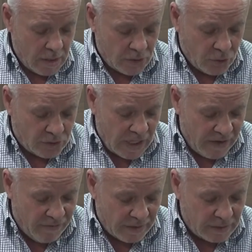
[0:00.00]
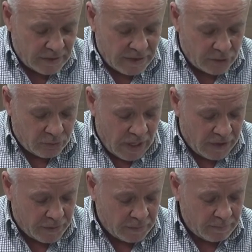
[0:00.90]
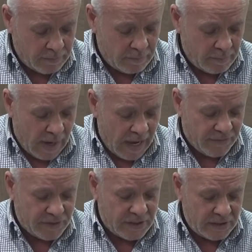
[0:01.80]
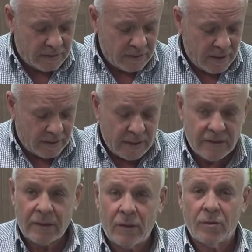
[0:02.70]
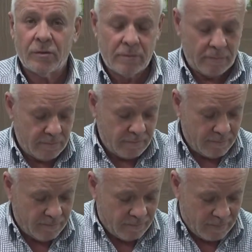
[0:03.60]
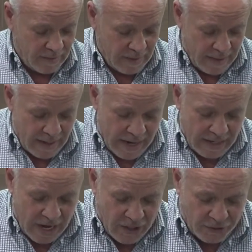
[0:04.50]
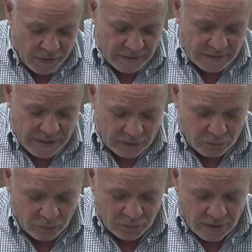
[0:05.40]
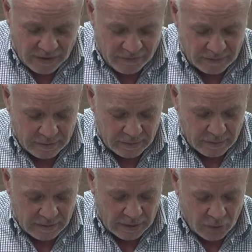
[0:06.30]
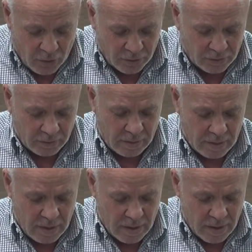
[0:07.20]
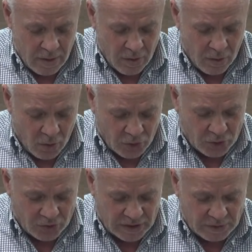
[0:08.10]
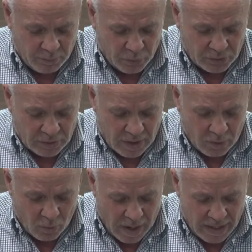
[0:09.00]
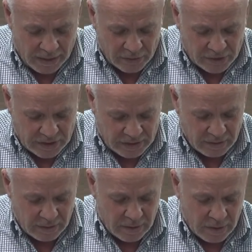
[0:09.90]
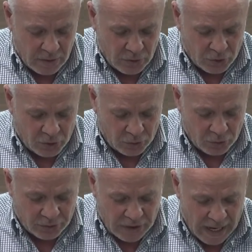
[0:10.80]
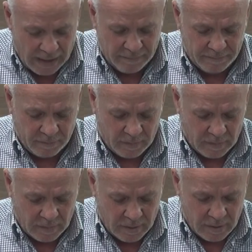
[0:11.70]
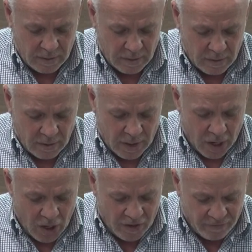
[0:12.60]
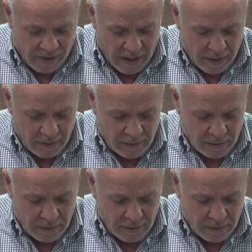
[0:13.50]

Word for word: So David said to Nathan, I have sinned against the Lord. And Nathan said to David, The Lord also has put away your sin. You shall not die. However,